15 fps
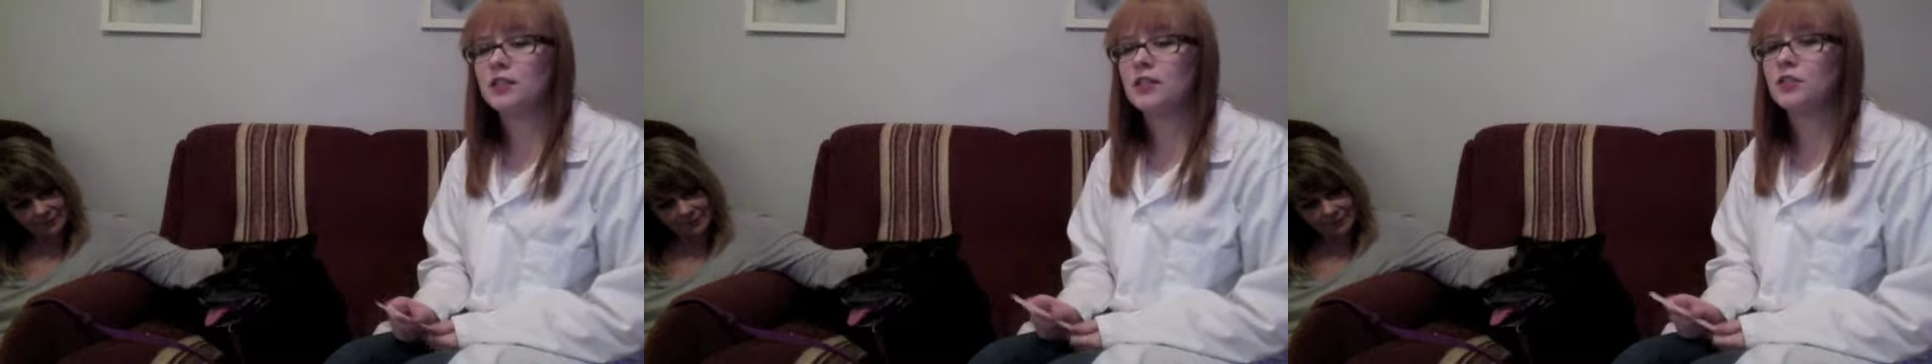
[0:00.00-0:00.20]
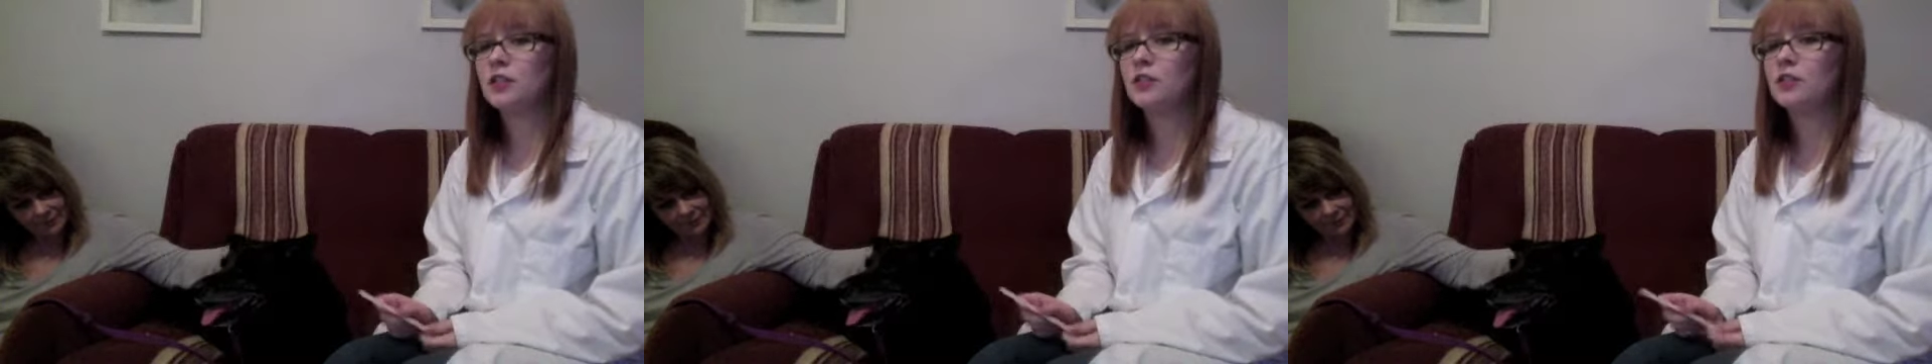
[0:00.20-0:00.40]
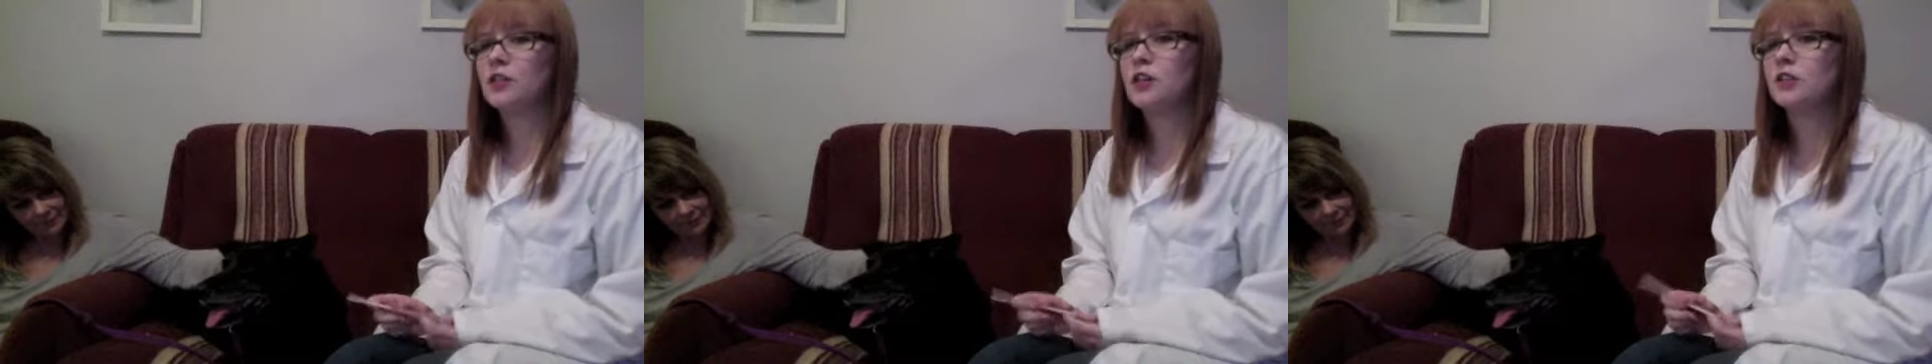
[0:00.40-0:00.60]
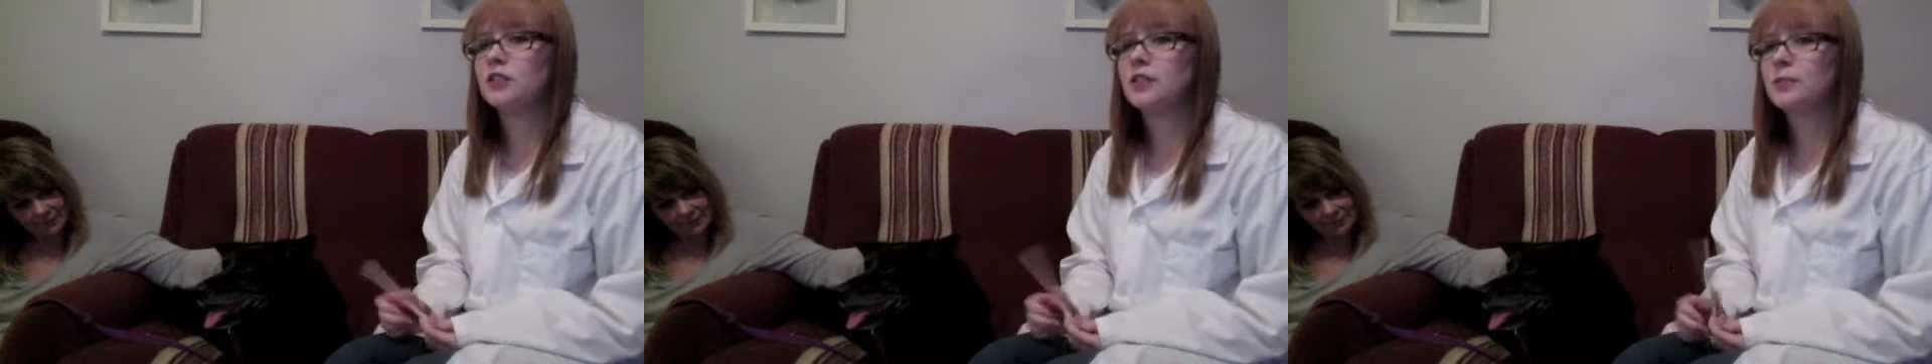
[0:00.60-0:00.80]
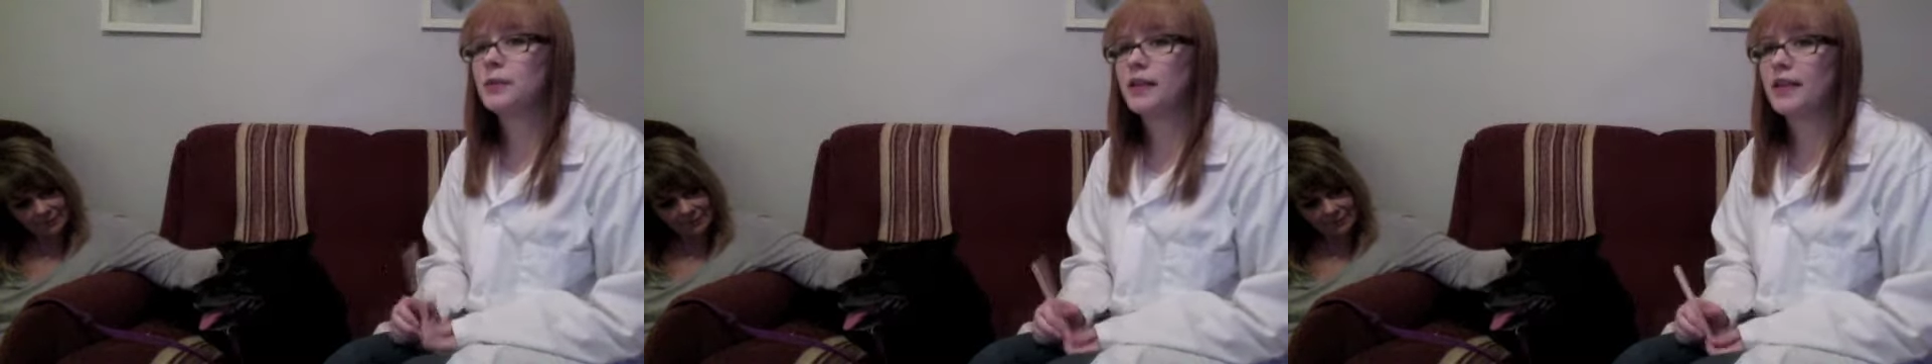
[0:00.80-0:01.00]
Adult
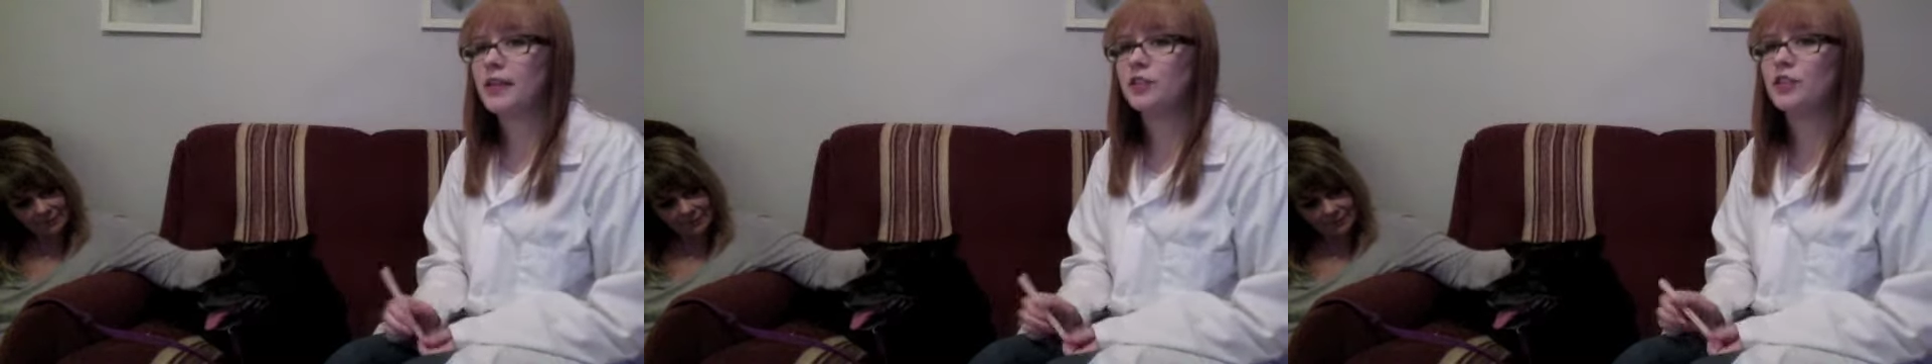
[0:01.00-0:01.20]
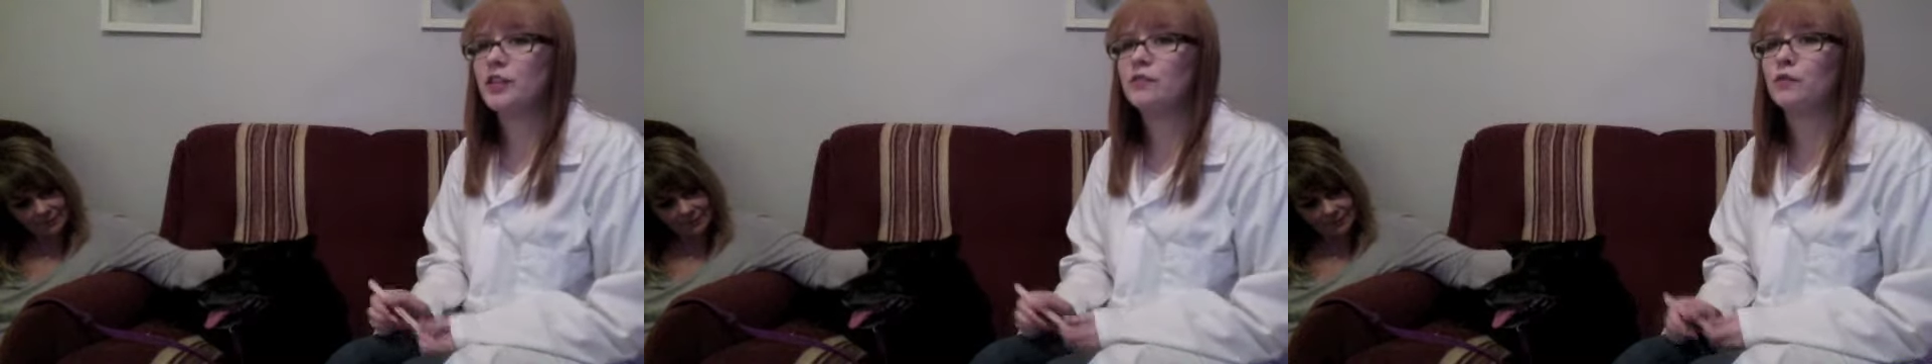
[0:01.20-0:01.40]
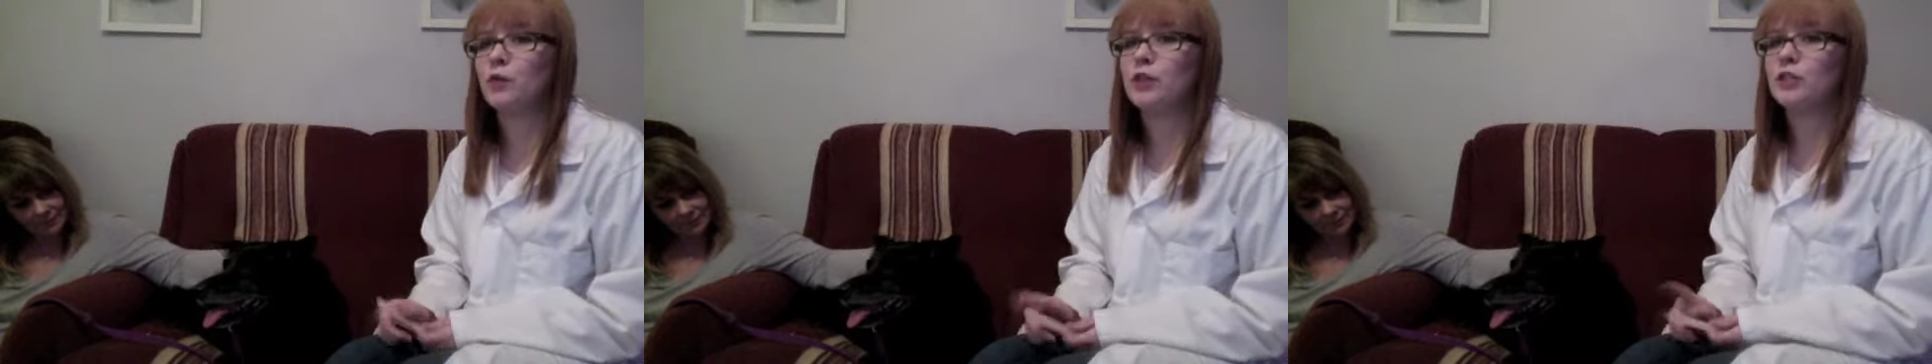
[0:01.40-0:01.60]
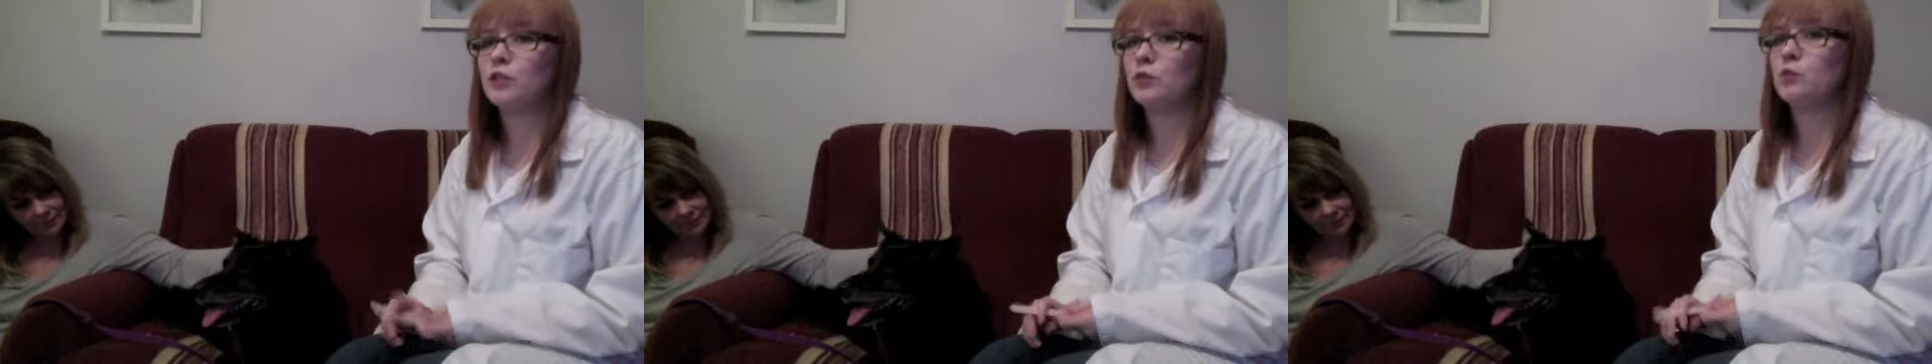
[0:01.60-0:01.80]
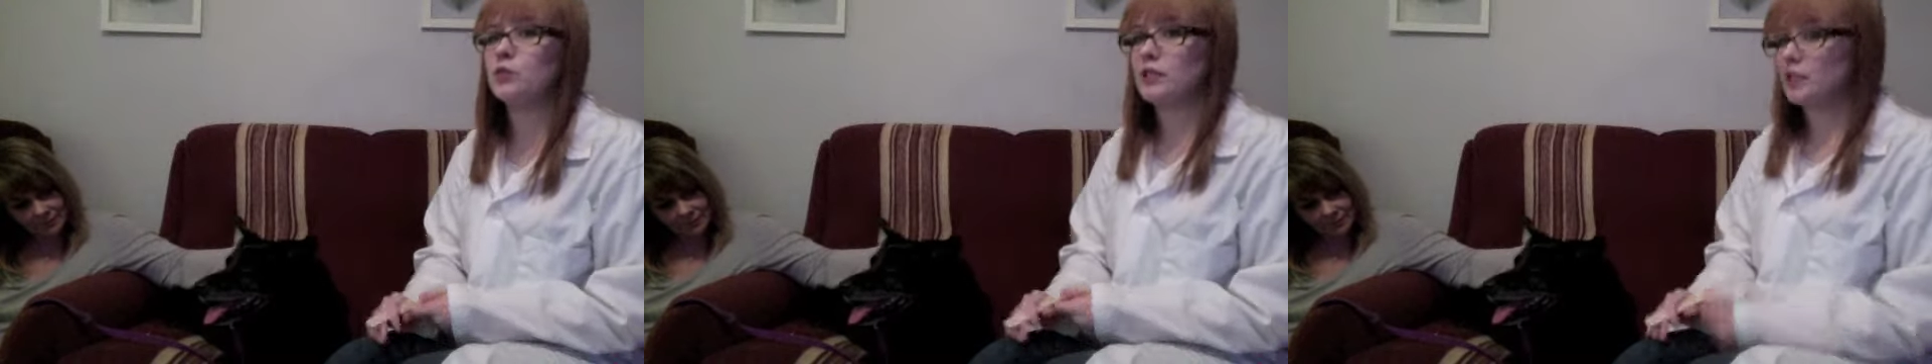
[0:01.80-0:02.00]
dogs like Midnight should have
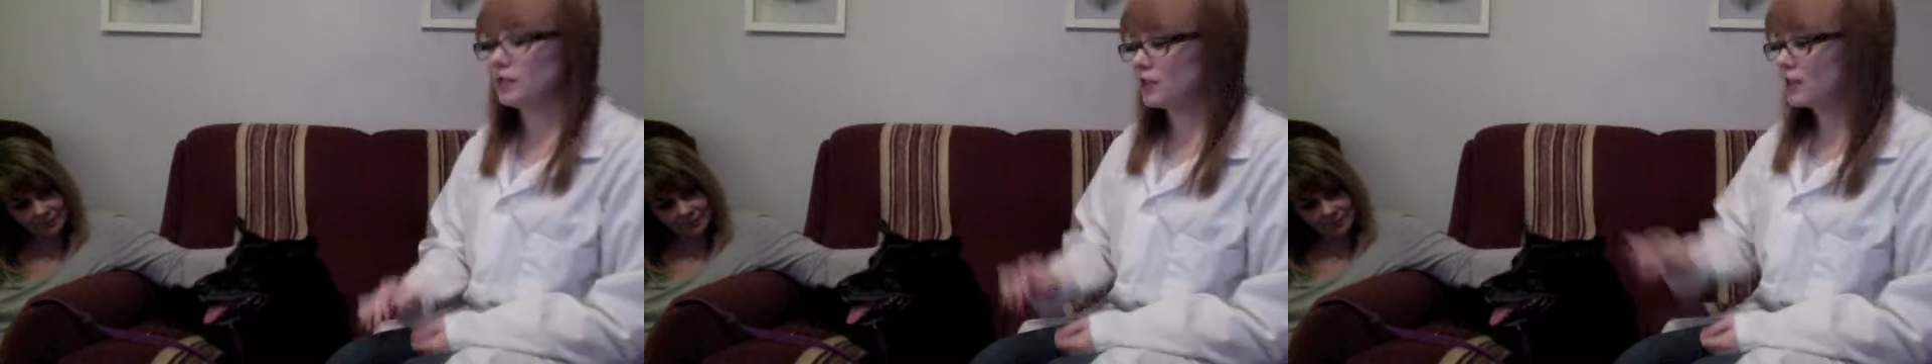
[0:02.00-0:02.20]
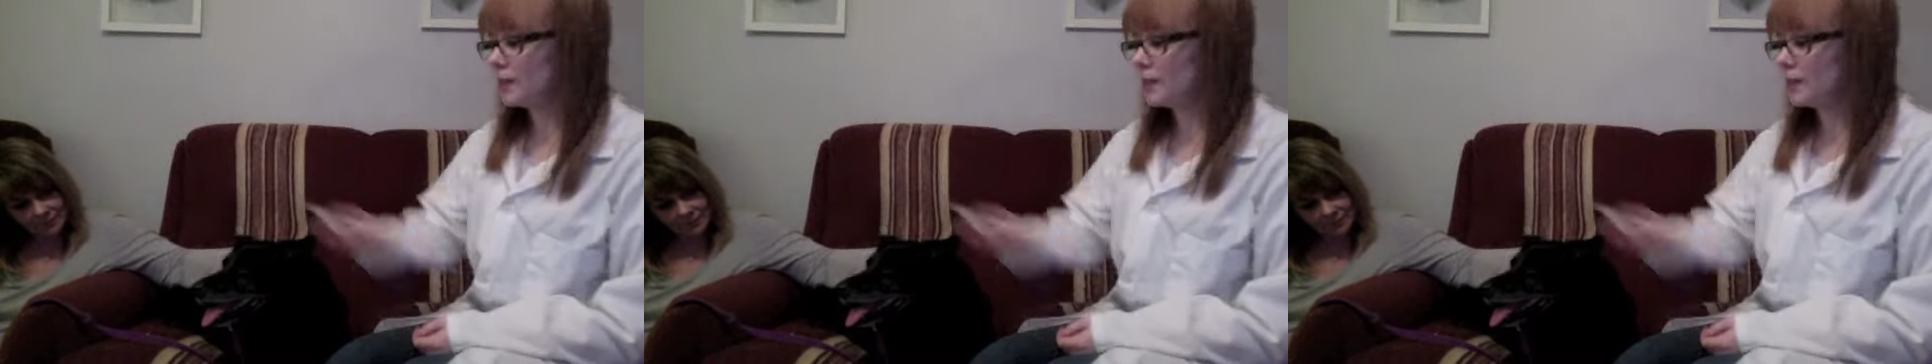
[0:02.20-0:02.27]
42 teeth.